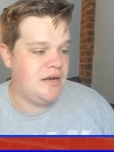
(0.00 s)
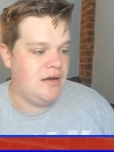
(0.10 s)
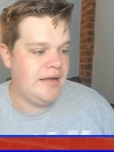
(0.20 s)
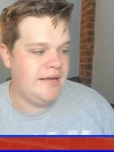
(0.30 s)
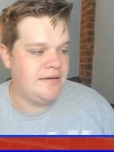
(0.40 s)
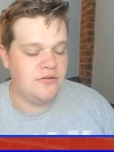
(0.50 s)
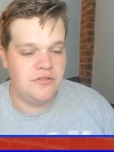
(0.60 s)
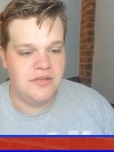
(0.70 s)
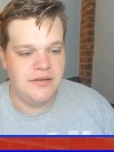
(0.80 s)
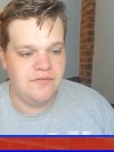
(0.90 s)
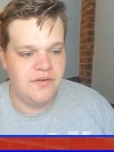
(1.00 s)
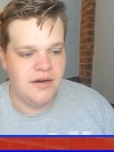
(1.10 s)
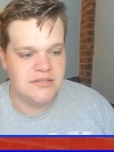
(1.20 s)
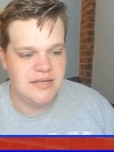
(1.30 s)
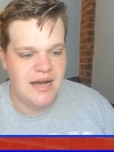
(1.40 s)
in the
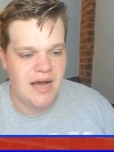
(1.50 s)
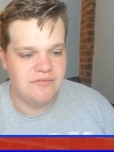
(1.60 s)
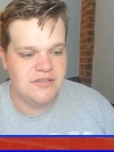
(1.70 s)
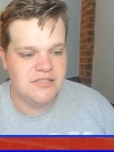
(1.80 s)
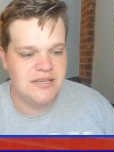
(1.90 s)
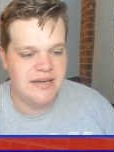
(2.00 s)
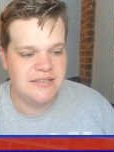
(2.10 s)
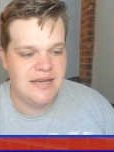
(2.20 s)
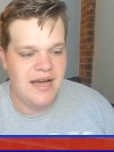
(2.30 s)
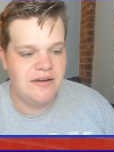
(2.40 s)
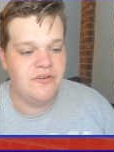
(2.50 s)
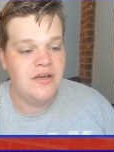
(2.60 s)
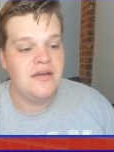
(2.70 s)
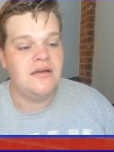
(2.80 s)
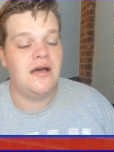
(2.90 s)
first half. In the second half,
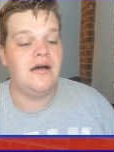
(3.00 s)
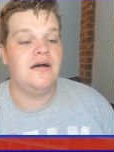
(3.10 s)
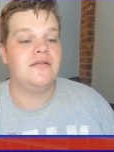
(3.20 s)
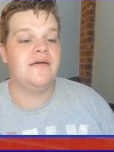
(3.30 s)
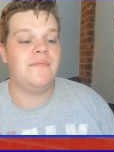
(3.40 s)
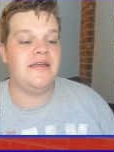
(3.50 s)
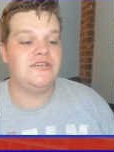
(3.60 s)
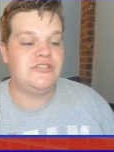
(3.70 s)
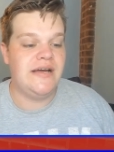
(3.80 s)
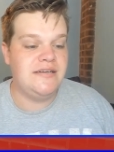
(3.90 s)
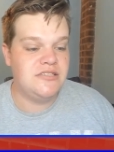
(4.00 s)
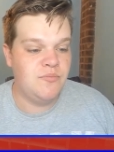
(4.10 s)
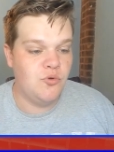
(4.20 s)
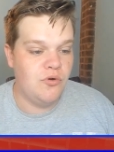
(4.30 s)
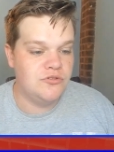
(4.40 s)
they made a change. They
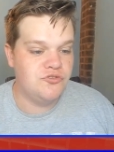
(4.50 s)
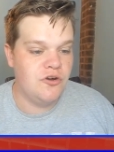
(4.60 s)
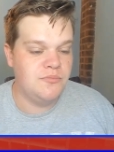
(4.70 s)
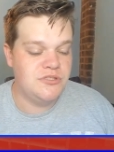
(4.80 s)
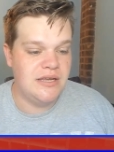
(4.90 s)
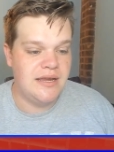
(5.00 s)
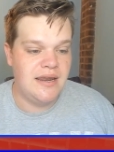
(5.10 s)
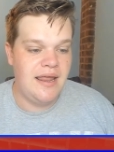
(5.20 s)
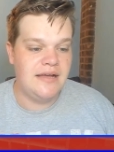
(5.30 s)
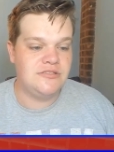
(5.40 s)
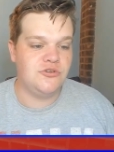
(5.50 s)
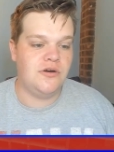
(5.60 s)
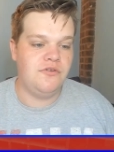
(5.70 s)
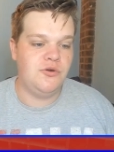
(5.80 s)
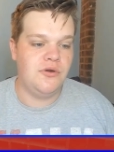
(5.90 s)
brought on Jerome Sinclair, took
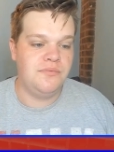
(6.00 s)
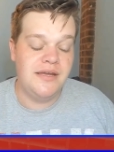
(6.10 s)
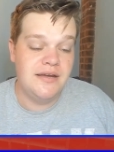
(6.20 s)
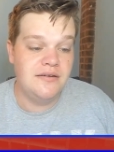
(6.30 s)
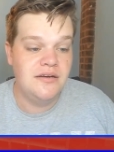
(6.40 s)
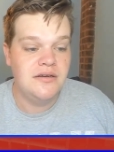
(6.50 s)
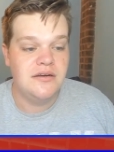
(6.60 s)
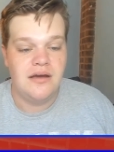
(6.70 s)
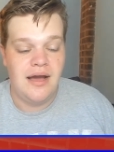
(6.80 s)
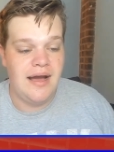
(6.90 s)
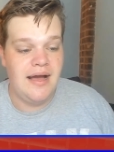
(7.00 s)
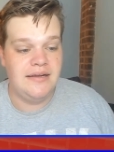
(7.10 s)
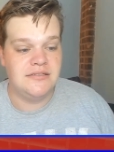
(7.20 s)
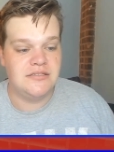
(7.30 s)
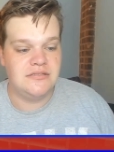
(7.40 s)
off Luke O'Neill, and